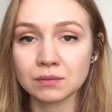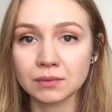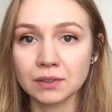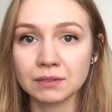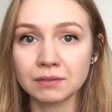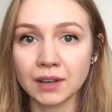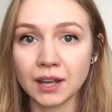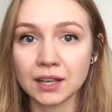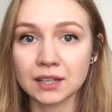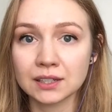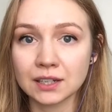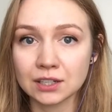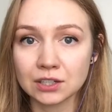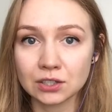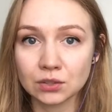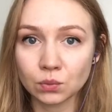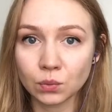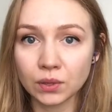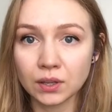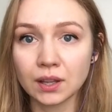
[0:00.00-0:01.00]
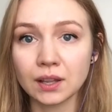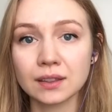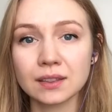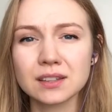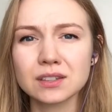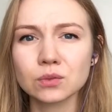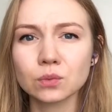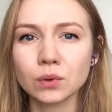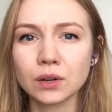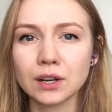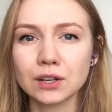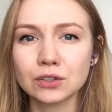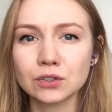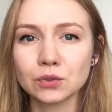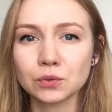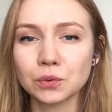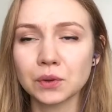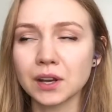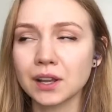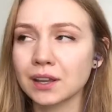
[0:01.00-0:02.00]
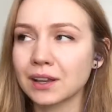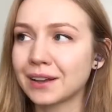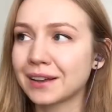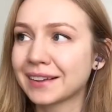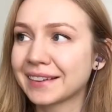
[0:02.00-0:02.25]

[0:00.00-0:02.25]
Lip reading: In fact, this is what I do. When I